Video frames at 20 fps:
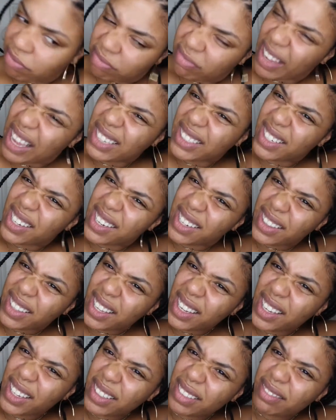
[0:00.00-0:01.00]
I should cut
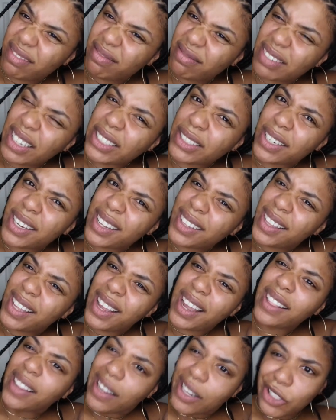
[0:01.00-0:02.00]
that. I should cut
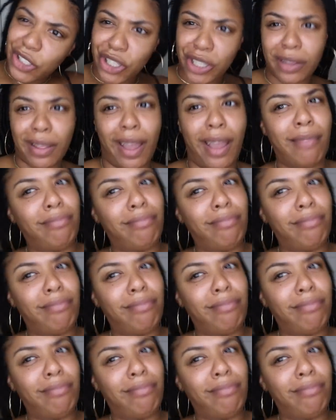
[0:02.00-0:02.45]
that. I think I should cut that.